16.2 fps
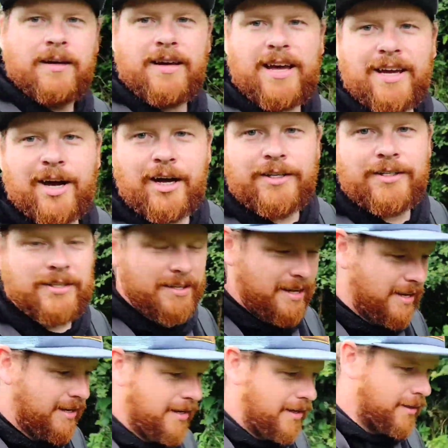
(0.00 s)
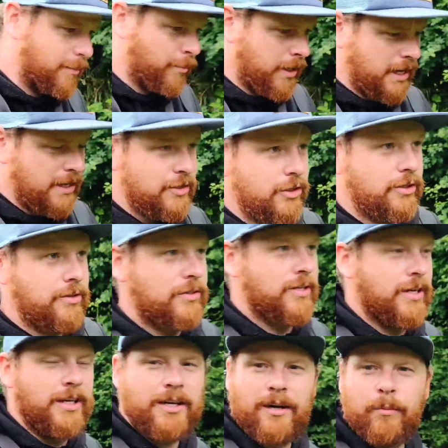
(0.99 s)
Hey guys, as you can
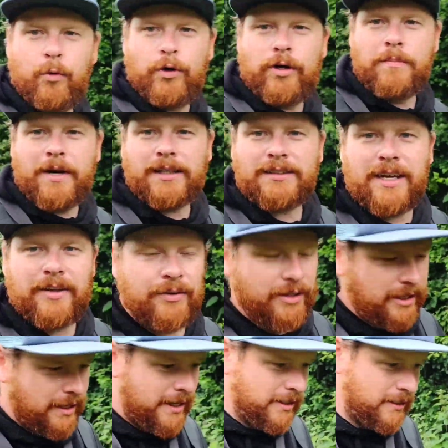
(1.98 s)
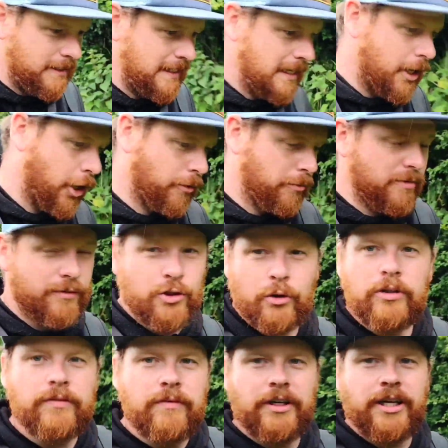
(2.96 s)
see, I'm walking back down the canal. Hope you
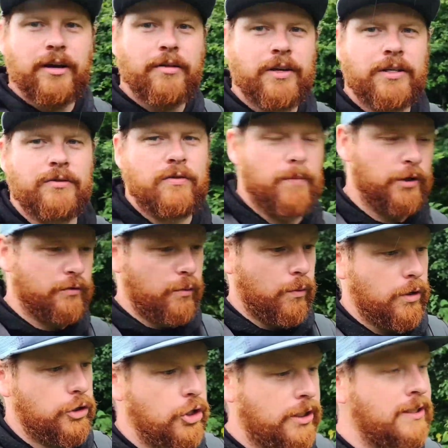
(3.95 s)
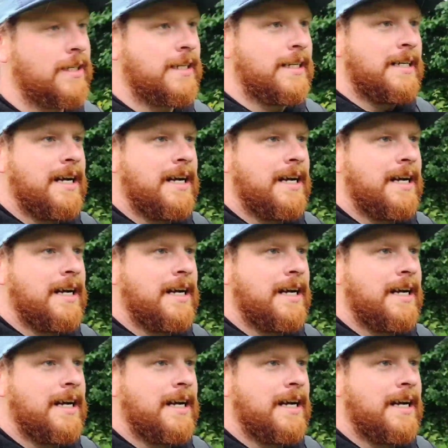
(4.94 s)
enjoyed the video. Thanks very much for watching.